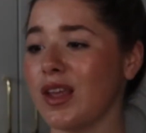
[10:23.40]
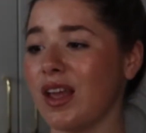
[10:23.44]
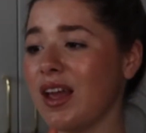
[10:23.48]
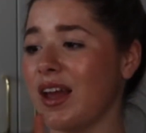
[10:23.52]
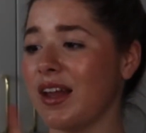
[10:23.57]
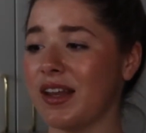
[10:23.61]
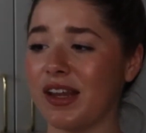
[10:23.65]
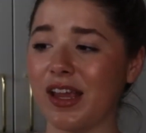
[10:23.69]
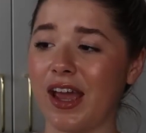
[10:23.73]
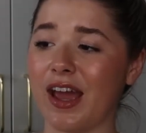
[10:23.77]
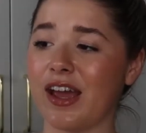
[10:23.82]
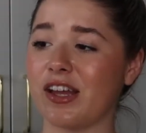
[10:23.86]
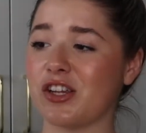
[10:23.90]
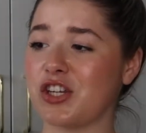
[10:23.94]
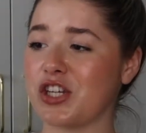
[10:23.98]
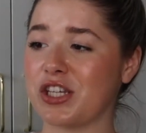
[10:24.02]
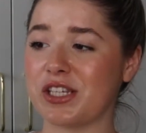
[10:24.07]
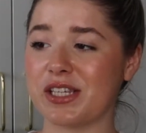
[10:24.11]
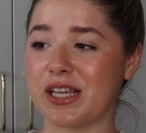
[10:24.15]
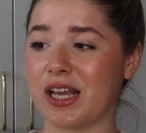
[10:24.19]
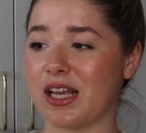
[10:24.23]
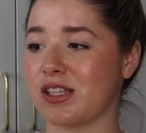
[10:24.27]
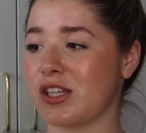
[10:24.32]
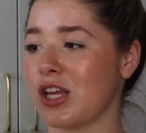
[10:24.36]
And yeah, it
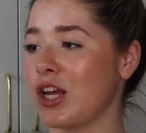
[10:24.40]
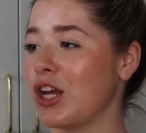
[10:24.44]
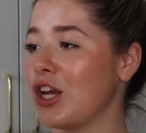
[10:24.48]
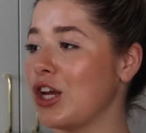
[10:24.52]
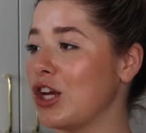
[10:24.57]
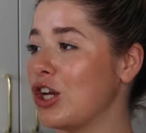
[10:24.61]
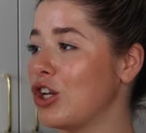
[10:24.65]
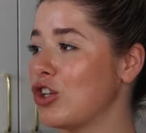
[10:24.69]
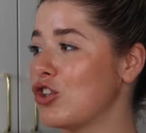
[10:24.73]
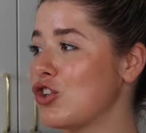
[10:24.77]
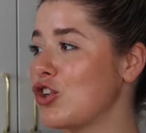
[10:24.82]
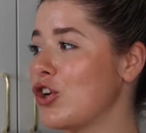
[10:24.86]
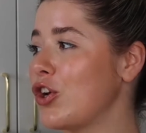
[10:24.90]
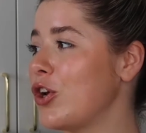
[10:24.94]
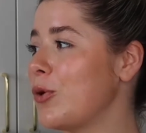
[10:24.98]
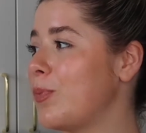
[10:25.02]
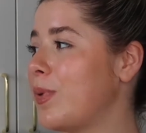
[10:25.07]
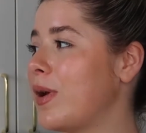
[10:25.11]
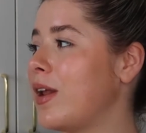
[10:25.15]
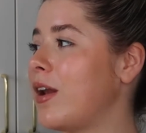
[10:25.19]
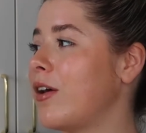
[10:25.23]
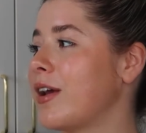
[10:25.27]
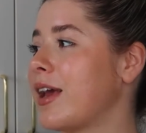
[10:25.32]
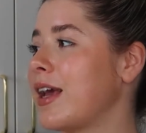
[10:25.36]
just says two
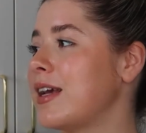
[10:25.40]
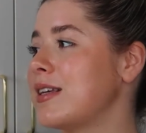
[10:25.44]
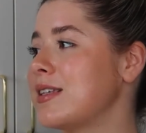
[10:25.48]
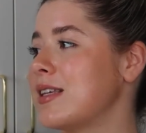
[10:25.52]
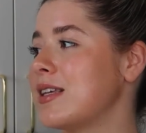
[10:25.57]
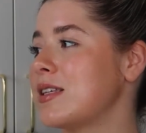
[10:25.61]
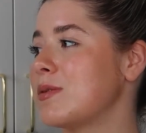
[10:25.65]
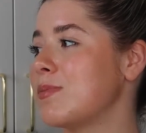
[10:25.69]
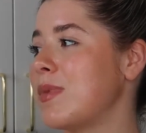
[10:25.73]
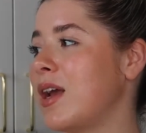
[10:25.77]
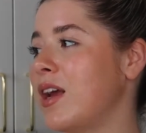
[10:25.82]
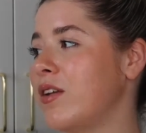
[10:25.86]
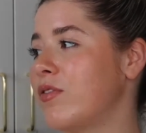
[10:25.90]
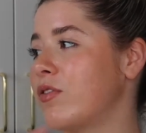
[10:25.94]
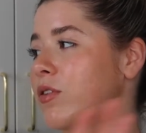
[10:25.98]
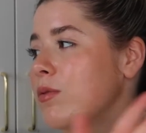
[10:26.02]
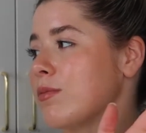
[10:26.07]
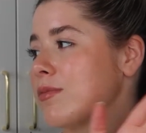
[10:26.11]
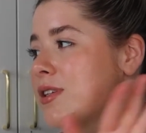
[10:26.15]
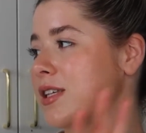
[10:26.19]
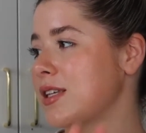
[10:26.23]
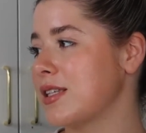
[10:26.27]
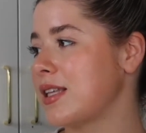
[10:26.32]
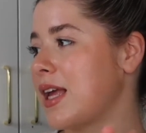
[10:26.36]
pillowcases made from
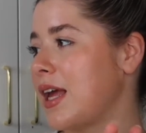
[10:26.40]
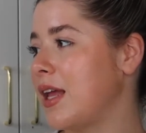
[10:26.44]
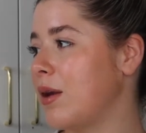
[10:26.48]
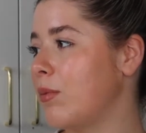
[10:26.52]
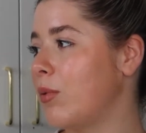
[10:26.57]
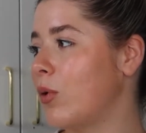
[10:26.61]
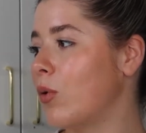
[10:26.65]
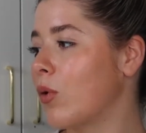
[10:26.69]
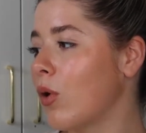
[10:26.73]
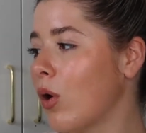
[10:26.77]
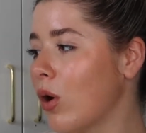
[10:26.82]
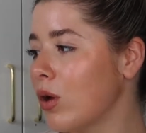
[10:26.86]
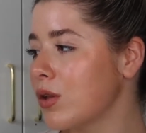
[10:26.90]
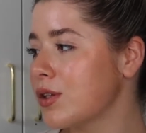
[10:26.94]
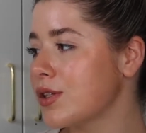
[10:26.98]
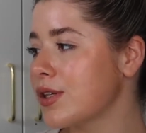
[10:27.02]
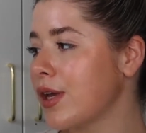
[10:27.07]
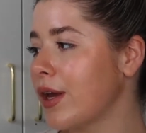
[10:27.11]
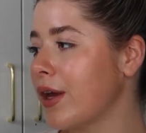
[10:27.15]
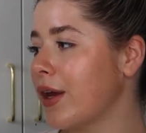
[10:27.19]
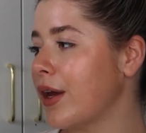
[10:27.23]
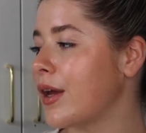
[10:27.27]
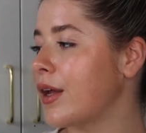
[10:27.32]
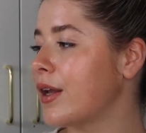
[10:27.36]
sustainable
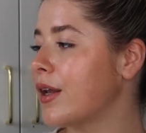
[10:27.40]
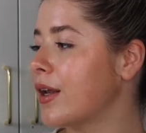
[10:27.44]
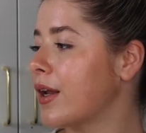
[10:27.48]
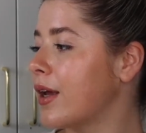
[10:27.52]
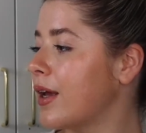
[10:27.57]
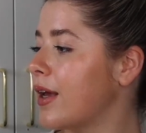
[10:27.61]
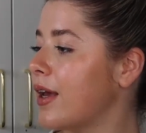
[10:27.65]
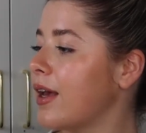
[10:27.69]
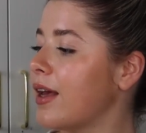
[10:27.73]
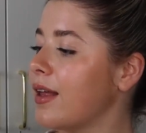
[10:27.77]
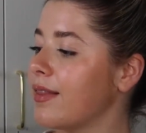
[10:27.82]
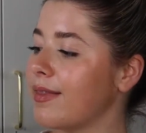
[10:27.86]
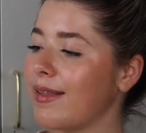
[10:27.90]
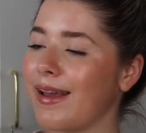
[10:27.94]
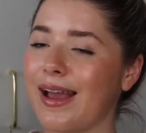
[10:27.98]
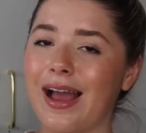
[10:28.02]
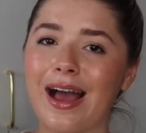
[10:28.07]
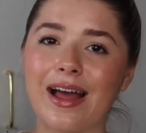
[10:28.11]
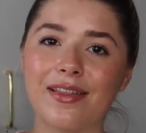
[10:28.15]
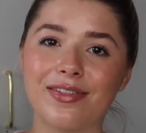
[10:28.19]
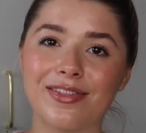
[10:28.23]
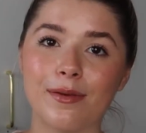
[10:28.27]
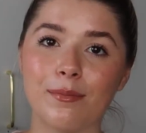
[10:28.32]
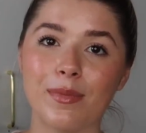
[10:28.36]
cotton. They
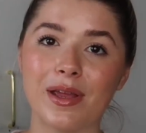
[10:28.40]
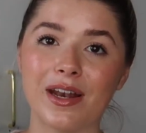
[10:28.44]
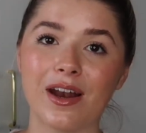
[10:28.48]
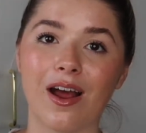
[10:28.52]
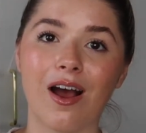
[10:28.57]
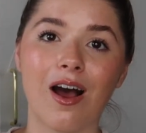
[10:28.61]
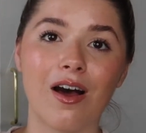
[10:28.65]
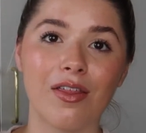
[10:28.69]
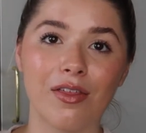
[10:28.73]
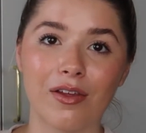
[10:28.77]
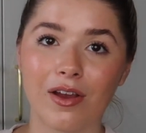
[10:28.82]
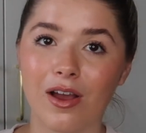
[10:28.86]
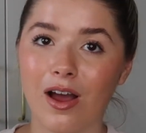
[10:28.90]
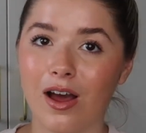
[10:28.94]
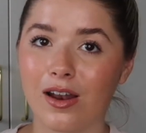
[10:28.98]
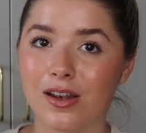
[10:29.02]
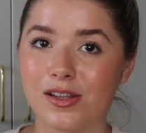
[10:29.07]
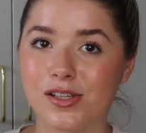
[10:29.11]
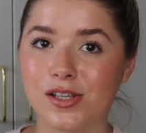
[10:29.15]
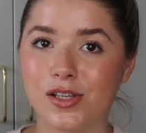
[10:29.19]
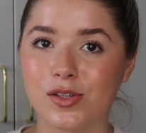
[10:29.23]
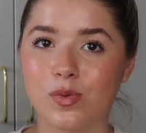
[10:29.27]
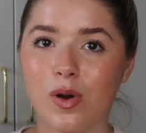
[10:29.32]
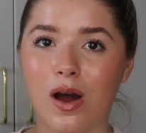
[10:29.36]
had them in other
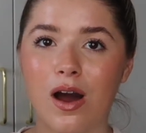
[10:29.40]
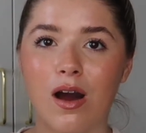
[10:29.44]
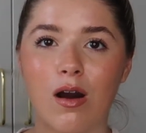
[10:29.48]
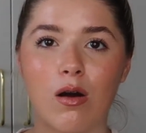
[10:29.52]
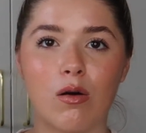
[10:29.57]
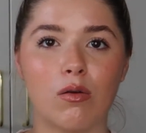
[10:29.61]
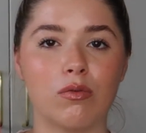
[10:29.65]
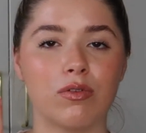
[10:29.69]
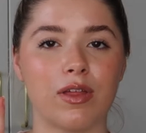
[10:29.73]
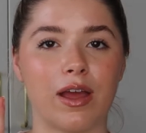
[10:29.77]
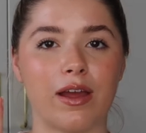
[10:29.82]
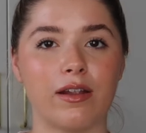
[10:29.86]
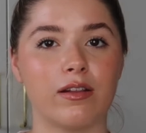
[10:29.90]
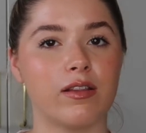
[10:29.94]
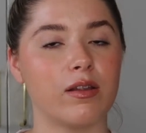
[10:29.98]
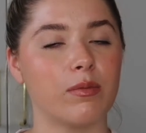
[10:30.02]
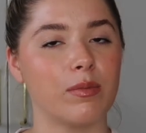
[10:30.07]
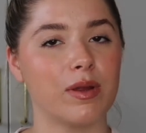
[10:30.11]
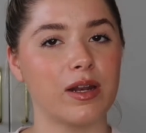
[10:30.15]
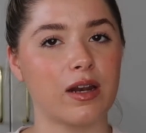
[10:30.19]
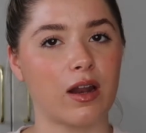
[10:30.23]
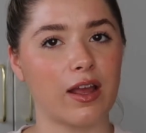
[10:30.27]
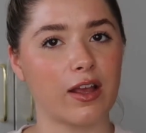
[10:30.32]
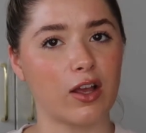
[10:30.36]
colours as well. They had them
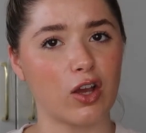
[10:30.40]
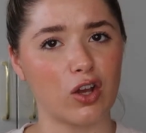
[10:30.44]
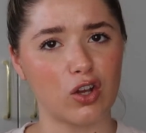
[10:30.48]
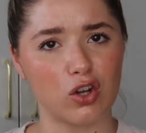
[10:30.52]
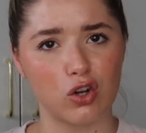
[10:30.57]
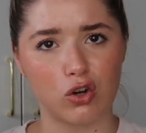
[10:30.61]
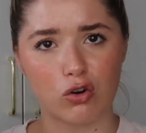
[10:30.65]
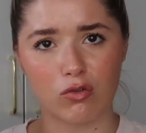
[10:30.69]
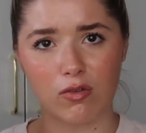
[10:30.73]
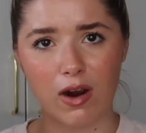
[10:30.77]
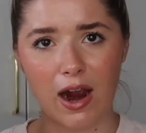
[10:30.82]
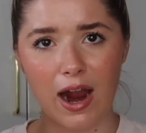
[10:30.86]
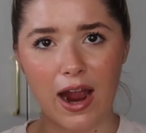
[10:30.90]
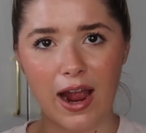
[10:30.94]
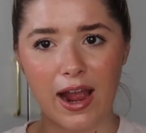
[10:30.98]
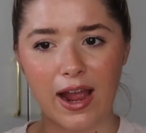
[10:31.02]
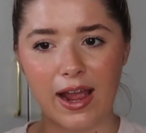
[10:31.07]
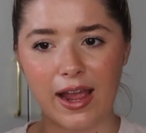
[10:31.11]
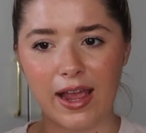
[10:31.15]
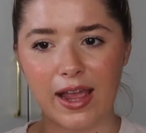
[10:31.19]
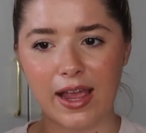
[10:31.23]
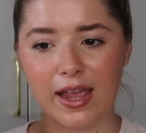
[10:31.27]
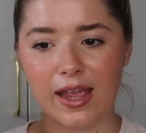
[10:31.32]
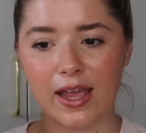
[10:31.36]
in like
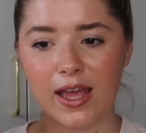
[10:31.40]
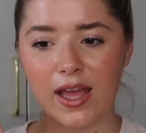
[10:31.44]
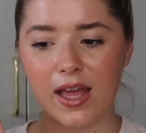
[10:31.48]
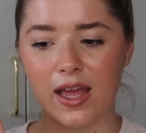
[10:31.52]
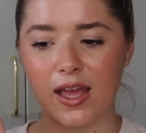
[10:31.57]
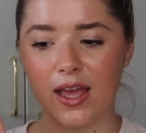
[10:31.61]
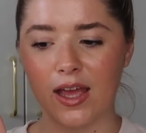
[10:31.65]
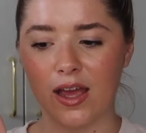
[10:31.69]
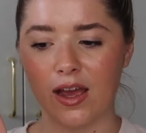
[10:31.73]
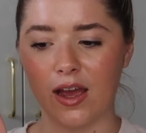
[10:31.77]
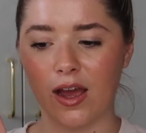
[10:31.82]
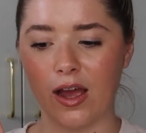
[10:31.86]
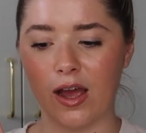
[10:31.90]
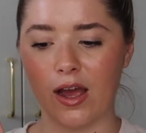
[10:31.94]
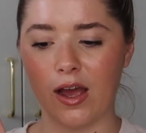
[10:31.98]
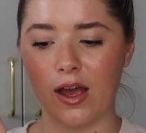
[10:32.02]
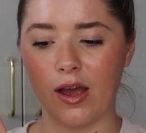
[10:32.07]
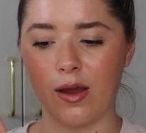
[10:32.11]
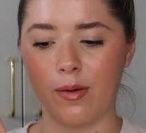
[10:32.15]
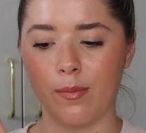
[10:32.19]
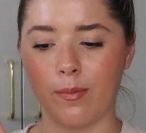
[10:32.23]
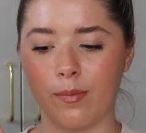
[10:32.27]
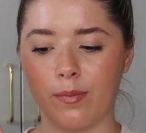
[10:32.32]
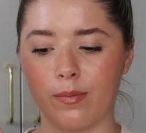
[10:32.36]
grey,
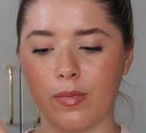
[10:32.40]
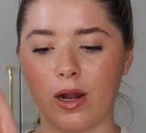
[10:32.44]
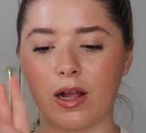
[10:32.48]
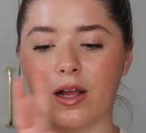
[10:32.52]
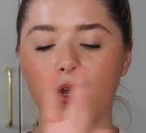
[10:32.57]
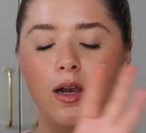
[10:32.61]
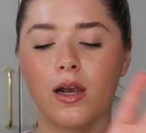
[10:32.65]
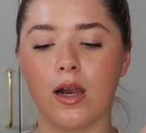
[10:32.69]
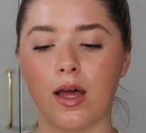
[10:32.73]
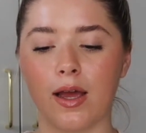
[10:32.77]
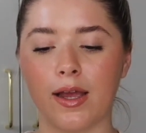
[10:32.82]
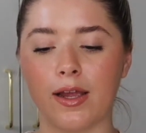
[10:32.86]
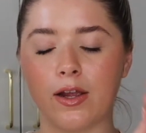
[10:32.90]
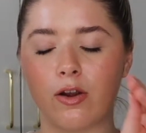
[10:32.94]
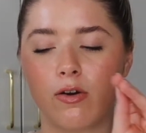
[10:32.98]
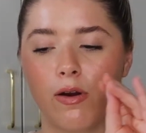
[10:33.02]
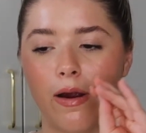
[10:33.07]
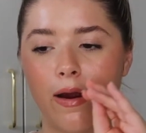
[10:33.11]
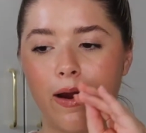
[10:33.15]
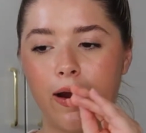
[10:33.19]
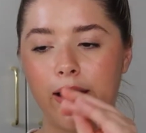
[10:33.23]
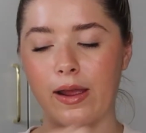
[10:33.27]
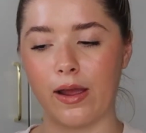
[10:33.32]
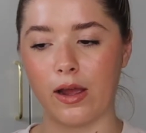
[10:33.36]
um, like a light
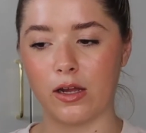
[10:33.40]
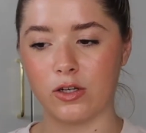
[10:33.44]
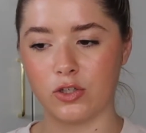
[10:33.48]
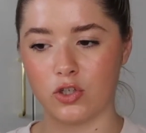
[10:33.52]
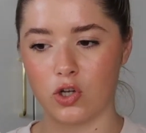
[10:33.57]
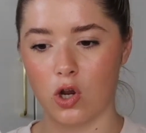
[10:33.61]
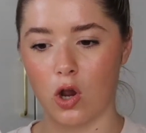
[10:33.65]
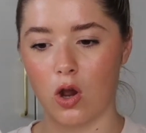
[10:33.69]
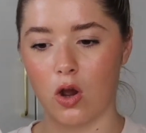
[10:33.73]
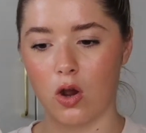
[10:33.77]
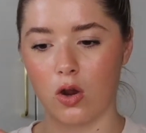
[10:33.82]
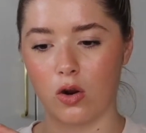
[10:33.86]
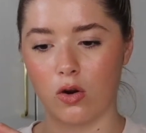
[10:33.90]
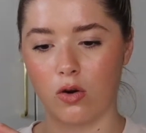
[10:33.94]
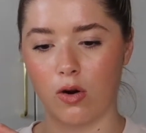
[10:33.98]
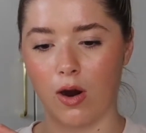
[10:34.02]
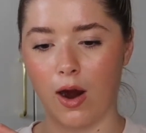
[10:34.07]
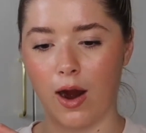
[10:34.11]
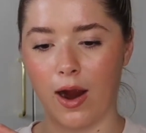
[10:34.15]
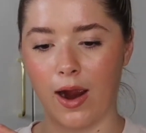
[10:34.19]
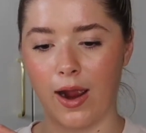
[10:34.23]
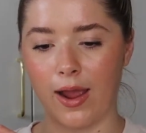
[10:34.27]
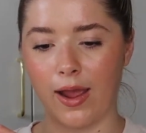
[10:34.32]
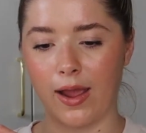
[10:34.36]
grey, a dark
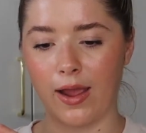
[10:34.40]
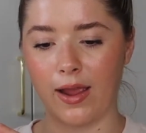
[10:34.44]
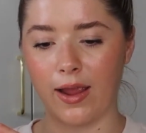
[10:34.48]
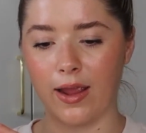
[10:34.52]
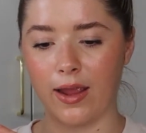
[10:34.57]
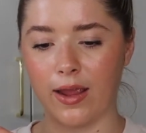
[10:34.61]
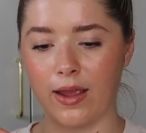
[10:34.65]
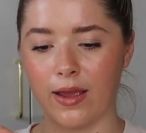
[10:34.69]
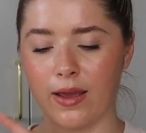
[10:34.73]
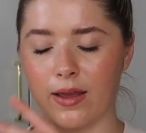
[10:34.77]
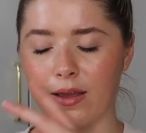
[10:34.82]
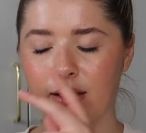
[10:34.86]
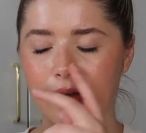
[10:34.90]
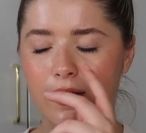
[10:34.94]
grey.